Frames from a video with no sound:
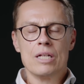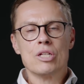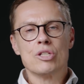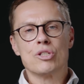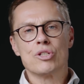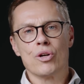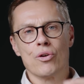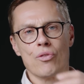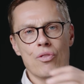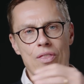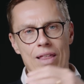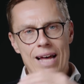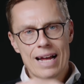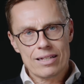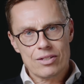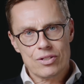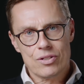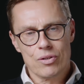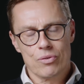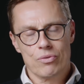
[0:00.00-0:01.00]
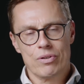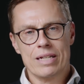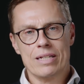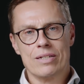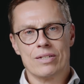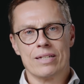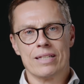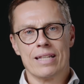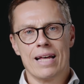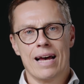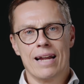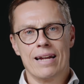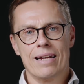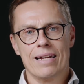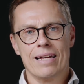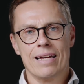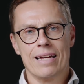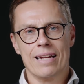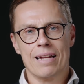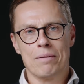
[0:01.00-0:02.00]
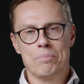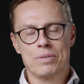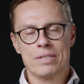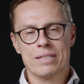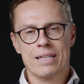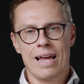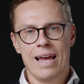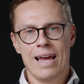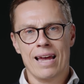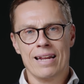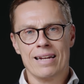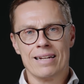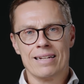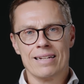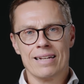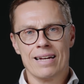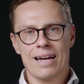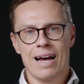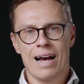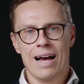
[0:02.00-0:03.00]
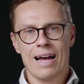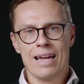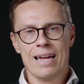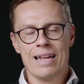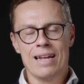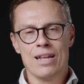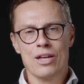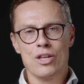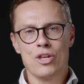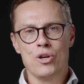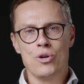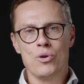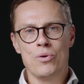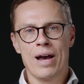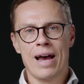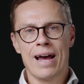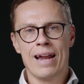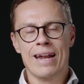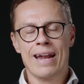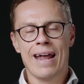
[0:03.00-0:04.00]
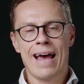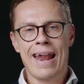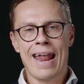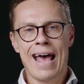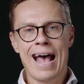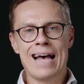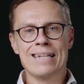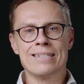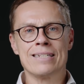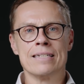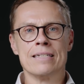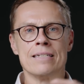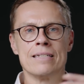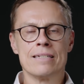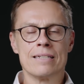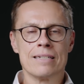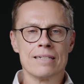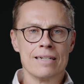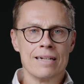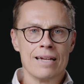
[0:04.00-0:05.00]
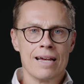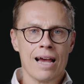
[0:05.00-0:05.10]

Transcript: So that's the reason that it abstained in the UN and hasn't